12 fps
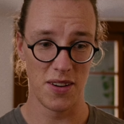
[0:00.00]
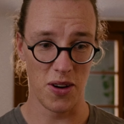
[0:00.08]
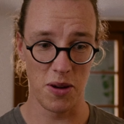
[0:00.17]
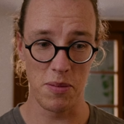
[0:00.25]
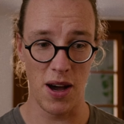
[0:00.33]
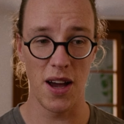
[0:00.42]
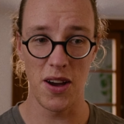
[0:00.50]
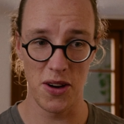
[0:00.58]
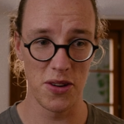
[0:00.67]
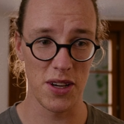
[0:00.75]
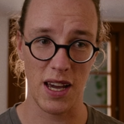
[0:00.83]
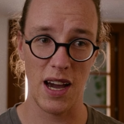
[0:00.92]
on my
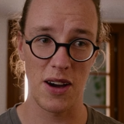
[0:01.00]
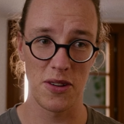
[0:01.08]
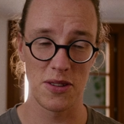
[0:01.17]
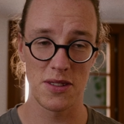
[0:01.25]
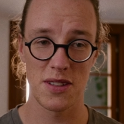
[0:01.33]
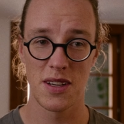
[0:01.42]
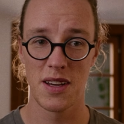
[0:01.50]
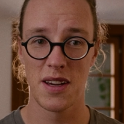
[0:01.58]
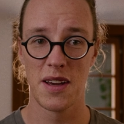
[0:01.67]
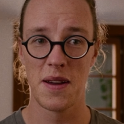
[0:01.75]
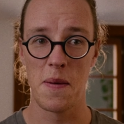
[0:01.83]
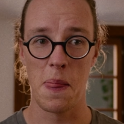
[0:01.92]
own account
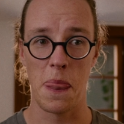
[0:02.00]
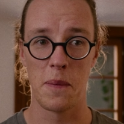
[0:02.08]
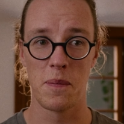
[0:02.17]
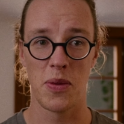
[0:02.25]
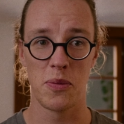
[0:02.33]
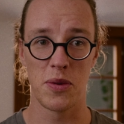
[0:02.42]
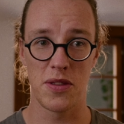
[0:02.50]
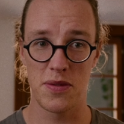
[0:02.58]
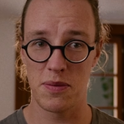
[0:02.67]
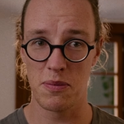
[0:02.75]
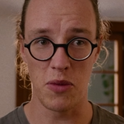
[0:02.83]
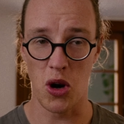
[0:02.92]

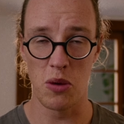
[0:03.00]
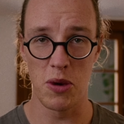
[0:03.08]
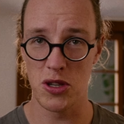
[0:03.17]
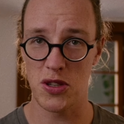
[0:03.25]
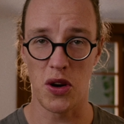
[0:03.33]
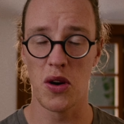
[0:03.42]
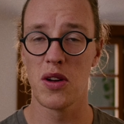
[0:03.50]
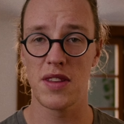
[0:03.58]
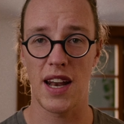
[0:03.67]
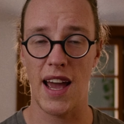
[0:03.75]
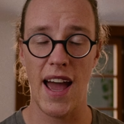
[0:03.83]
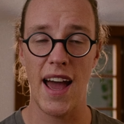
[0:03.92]
with almost all
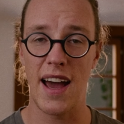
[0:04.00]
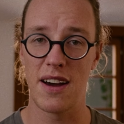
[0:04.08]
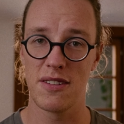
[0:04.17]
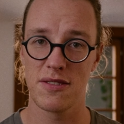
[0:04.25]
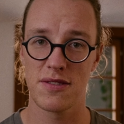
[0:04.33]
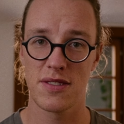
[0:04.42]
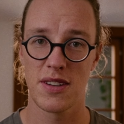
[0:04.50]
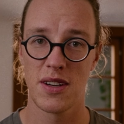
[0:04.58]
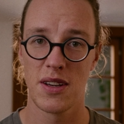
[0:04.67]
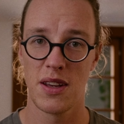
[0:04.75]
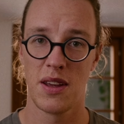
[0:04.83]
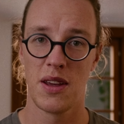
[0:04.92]
that I have.
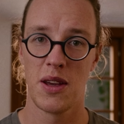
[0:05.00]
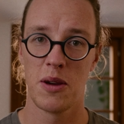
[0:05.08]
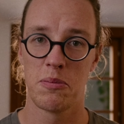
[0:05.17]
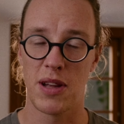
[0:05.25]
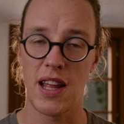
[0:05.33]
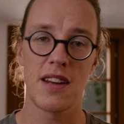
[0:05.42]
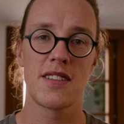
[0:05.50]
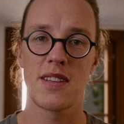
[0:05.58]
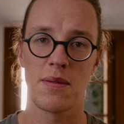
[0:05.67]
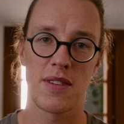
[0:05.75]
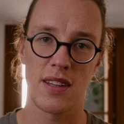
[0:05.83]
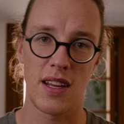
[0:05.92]
But that is
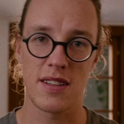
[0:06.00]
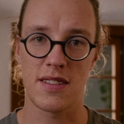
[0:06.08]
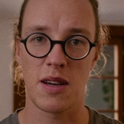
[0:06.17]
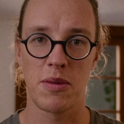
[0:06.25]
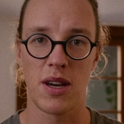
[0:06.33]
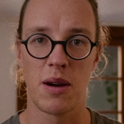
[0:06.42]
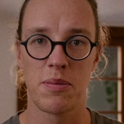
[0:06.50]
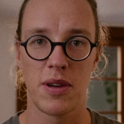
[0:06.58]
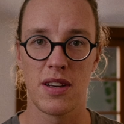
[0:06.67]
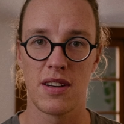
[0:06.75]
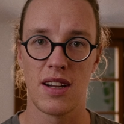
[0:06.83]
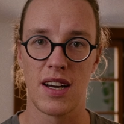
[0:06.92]
something that is coming up
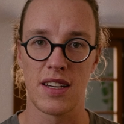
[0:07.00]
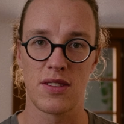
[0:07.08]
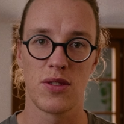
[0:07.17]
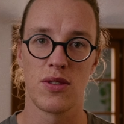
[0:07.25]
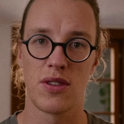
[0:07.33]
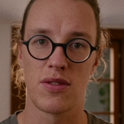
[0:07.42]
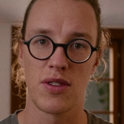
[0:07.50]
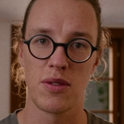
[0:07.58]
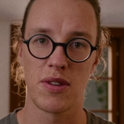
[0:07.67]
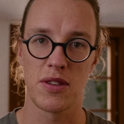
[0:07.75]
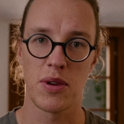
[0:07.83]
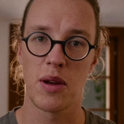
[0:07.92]
in 2 or 3
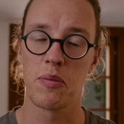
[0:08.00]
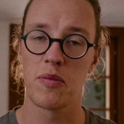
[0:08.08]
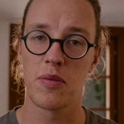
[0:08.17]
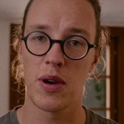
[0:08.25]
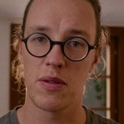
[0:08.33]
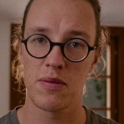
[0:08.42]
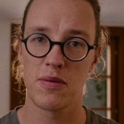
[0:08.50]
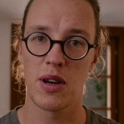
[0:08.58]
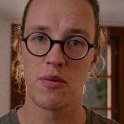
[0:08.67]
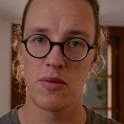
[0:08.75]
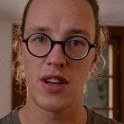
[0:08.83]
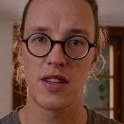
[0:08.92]
weeks when
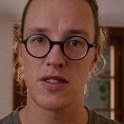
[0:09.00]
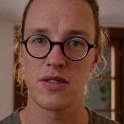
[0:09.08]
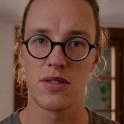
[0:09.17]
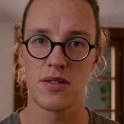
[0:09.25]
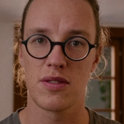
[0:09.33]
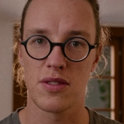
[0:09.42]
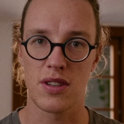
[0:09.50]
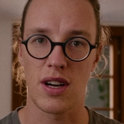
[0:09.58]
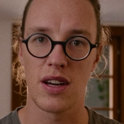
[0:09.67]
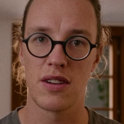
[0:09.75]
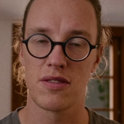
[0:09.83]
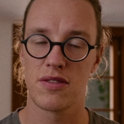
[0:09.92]
I'm ready to
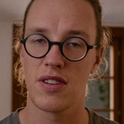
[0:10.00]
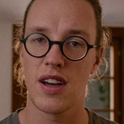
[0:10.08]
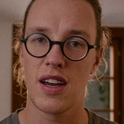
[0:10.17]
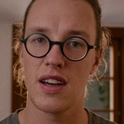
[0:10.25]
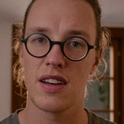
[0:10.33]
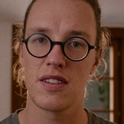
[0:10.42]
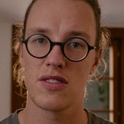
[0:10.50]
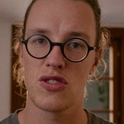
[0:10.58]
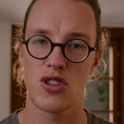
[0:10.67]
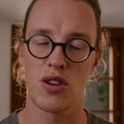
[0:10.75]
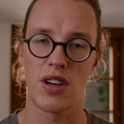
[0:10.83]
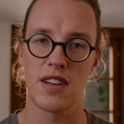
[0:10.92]
kind of
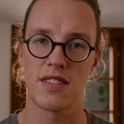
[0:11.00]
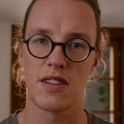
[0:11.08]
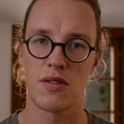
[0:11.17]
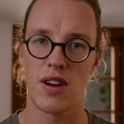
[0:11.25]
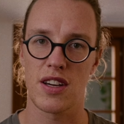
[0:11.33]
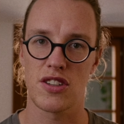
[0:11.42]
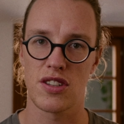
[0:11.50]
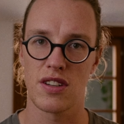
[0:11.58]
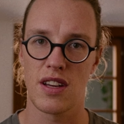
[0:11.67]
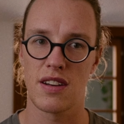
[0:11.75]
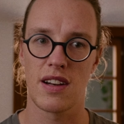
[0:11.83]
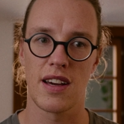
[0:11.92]
showcase the direction
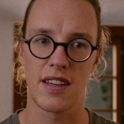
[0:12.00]
and